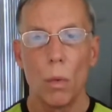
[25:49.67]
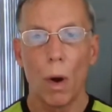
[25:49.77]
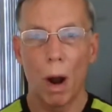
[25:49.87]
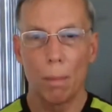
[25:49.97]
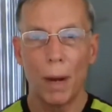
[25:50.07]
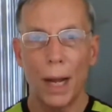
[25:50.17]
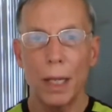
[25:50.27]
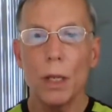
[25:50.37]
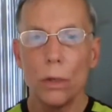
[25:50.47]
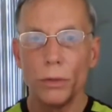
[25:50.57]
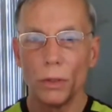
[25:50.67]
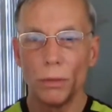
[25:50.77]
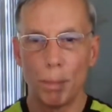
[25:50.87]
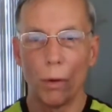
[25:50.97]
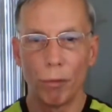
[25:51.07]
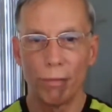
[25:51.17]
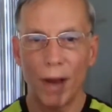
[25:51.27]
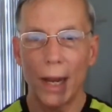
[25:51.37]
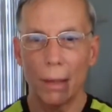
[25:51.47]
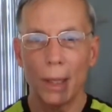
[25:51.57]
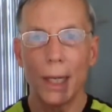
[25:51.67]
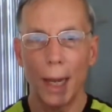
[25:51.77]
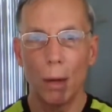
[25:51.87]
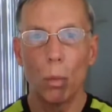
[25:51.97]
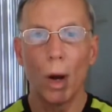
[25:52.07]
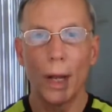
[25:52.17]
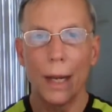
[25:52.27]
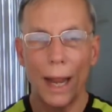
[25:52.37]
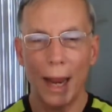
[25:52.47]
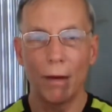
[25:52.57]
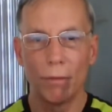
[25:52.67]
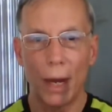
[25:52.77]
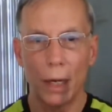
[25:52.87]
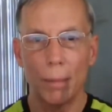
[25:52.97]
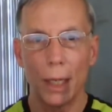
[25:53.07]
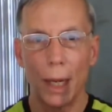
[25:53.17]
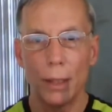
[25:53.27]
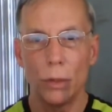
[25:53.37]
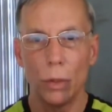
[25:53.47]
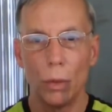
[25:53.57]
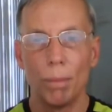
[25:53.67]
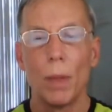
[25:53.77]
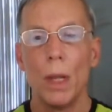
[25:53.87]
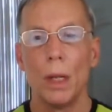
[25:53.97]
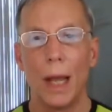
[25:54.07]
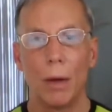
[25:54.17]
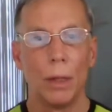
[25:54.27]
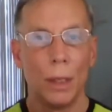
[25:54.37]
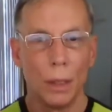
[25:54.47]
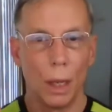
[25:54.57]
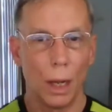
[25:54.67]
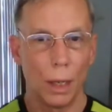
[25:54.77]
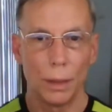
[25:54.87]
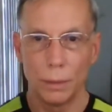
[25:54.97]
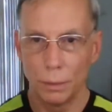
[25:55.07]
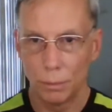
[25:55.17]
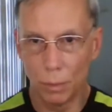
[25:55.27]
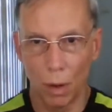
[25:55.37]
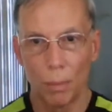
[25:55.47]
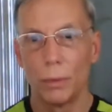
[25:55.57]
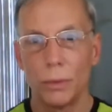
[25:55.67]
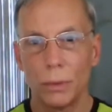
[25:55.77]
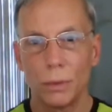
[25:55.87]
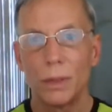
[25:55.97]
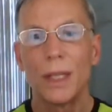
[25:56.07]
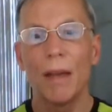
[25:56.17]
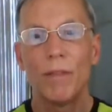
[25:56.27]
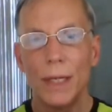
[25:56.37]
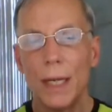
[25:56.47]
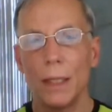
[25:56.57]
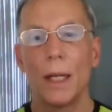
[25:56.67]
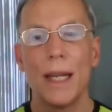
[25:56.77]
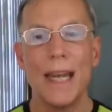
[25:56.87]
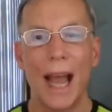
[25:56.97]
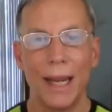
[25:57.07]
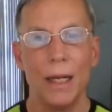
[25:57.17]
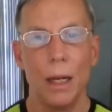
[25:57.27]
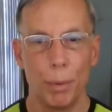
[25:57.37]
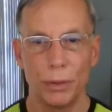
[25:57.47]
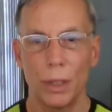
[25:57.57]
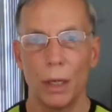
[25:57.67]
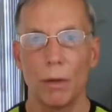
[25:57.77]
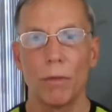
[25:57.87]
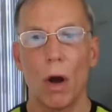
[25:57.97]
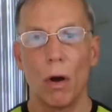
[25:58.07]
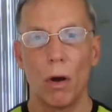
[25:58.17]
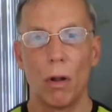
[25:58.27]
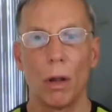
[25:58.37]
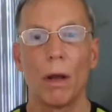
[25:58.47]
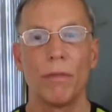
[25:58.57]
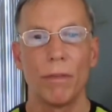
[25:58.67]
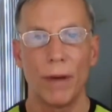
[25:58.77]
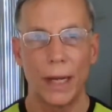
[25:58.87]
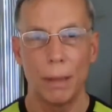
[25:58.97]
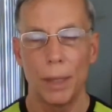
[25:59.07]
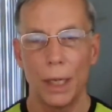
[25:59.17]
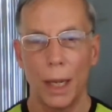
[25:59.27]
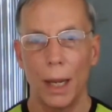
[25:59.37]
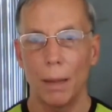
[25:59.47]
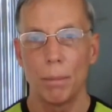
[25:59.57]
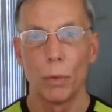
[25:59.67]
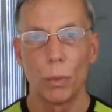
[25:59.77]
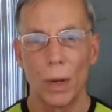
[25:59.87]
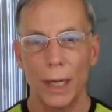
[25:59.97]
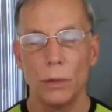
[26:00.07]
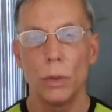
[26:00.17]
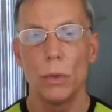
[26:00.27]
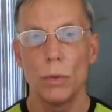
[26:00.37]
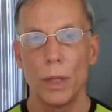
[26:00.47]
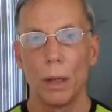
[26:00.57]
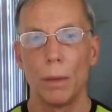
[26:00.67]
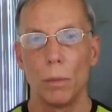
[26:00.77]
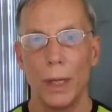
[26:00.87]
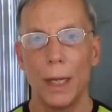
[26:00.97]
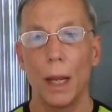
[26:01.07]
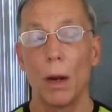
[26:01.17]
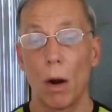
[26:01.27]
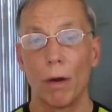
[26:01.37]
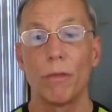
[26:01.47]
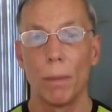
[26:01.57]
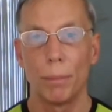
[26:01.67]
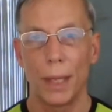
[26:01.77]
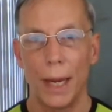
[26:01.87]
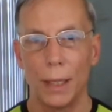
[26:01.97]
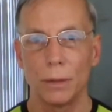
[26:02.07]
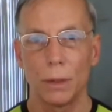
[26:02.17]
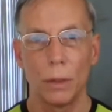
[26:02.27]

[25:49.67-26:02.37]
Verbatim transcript: Our body uses both vitamin K1 and vitamin K2. Now, uh, almost 70 to 90% of all of the vitamin K, both one and two, that we get are from plants,